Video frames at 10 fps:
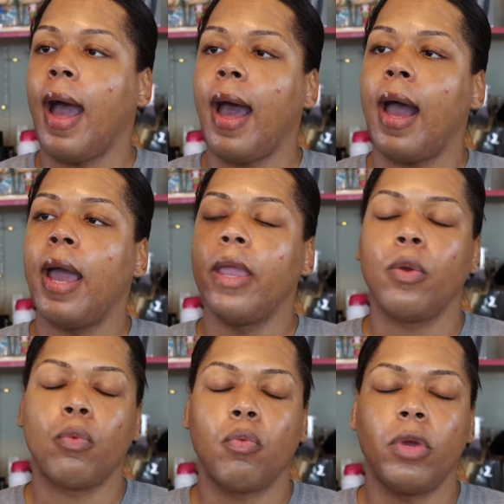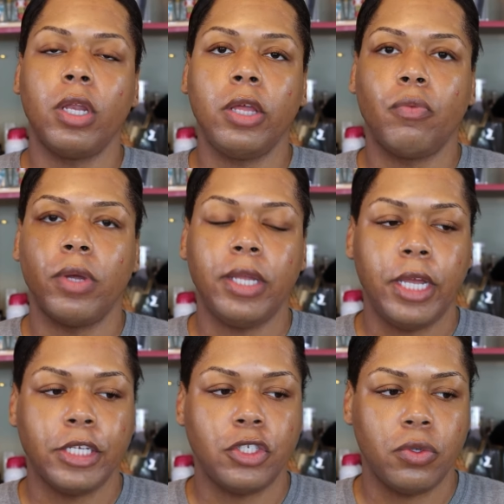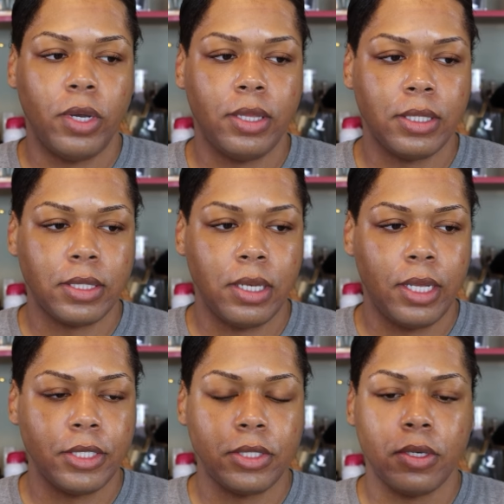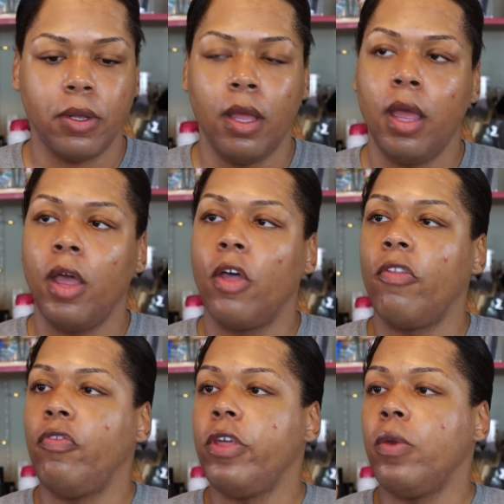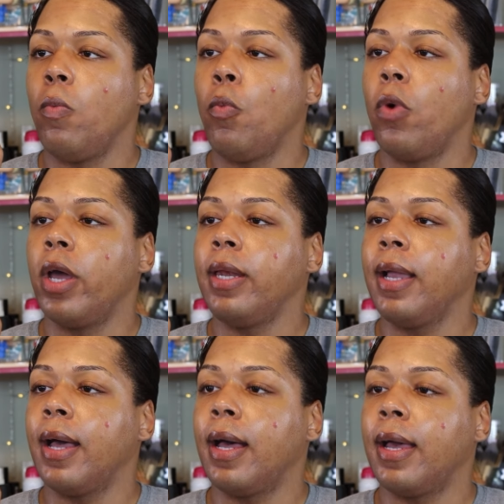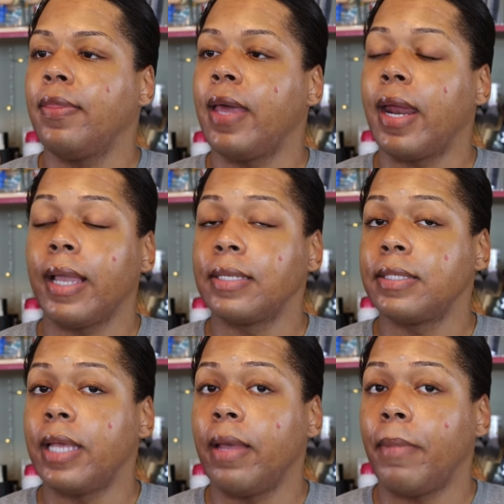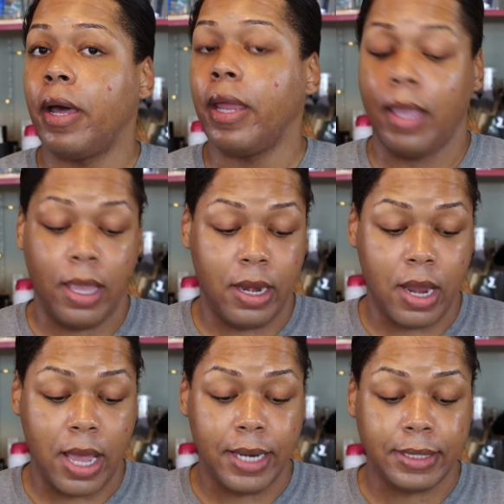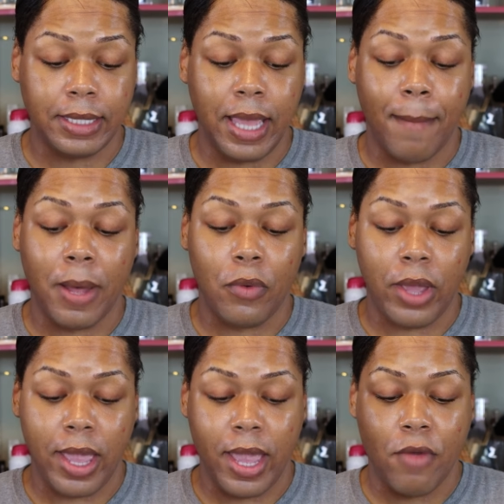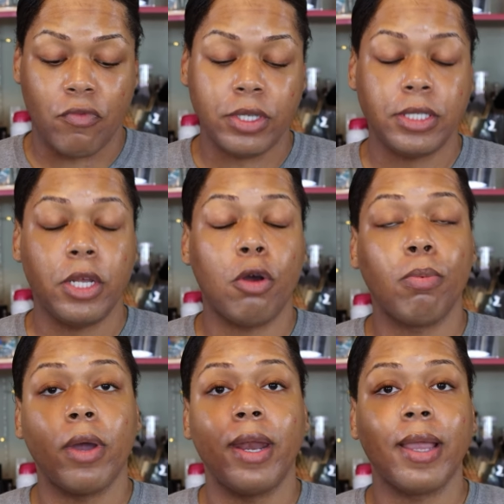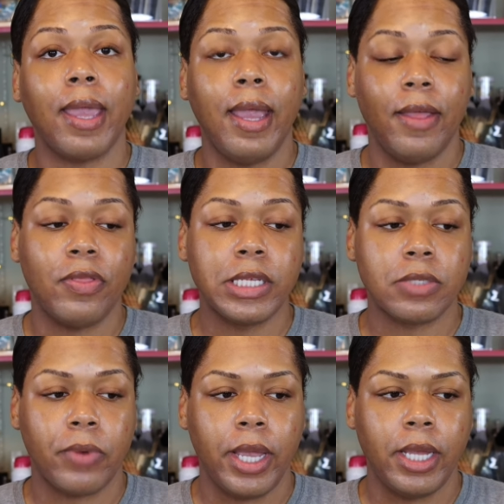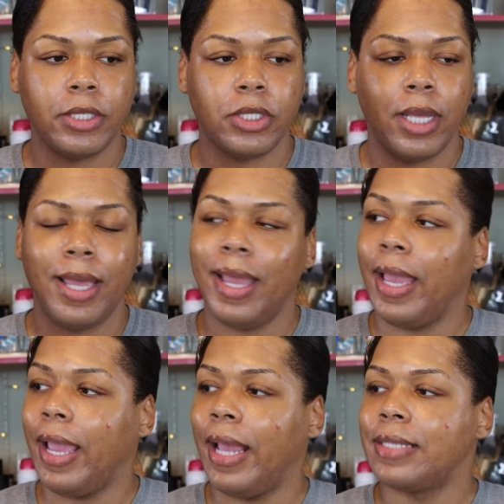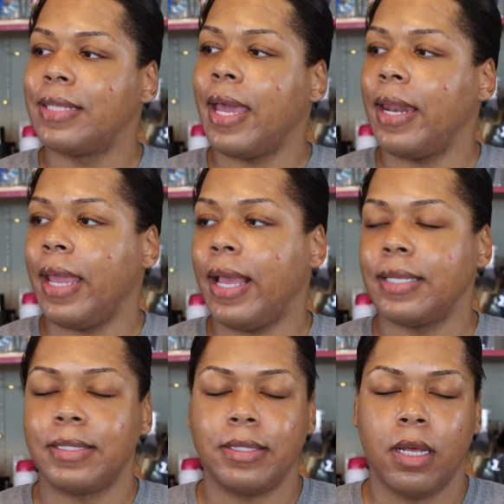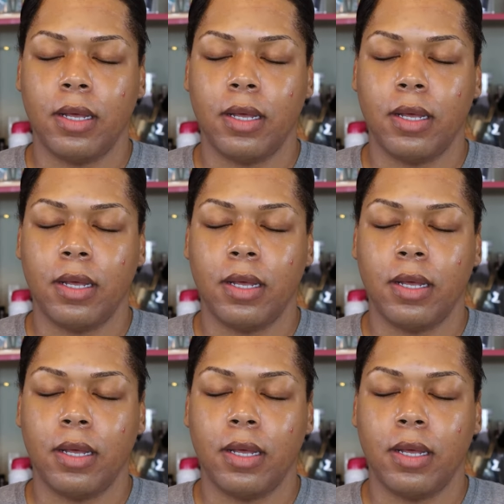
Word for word: I really, really enjoy this cleanser. The one con that I can say about it, and honestly about every single product in this range, is that it has